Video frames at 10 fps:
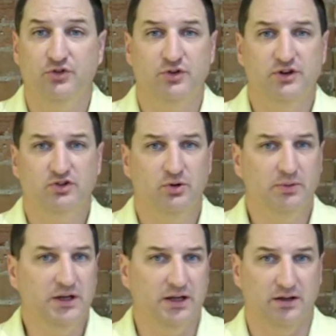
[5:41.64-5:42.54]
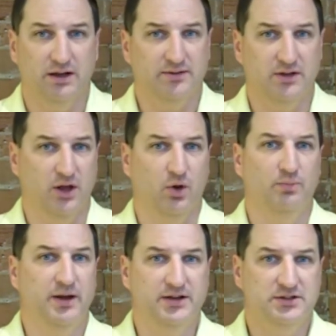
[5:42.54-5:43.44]
traditional media like the yellow
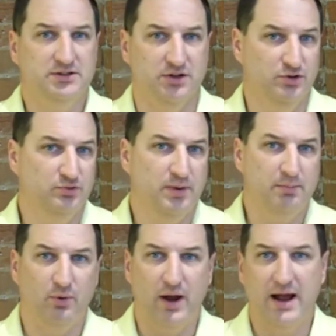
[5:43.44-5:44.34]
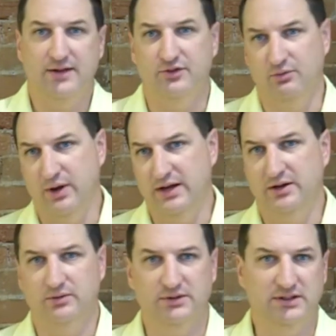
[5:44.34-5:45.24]
pages and newspaper ads and
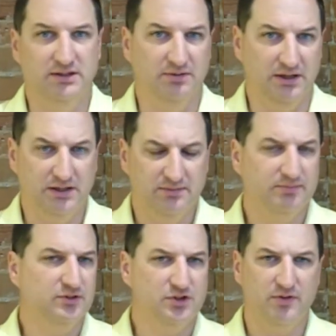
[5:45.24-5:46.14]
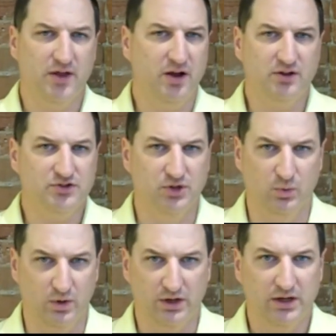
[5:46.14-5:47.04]
radio and TV, sure, they all
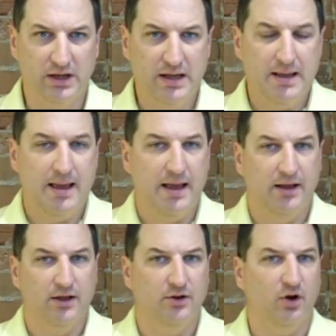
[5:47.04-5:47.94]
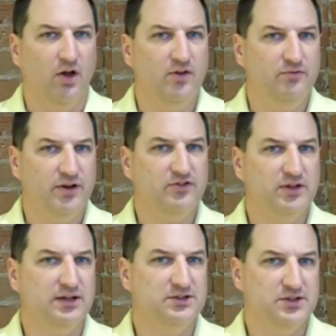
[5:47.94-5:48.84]
still work. You're all
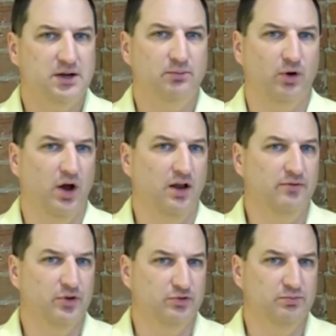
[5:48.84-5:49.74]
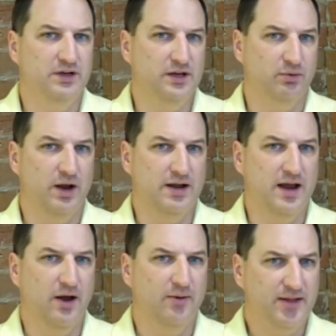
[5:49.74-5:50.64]
investing in some or all of those media right
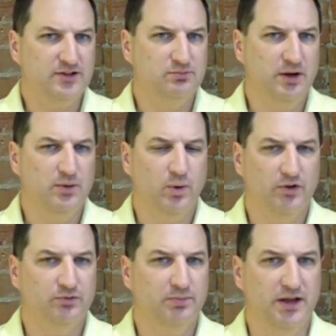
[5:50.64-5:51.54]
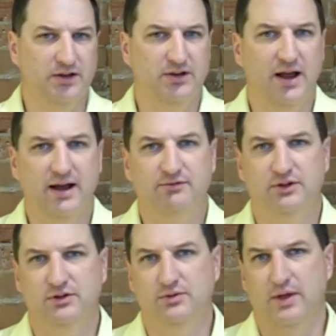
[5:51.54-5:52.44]
now, and that's money well spent. You have
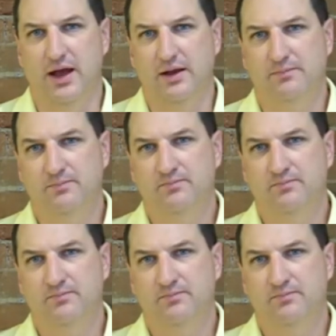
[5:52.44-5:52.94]
to do that.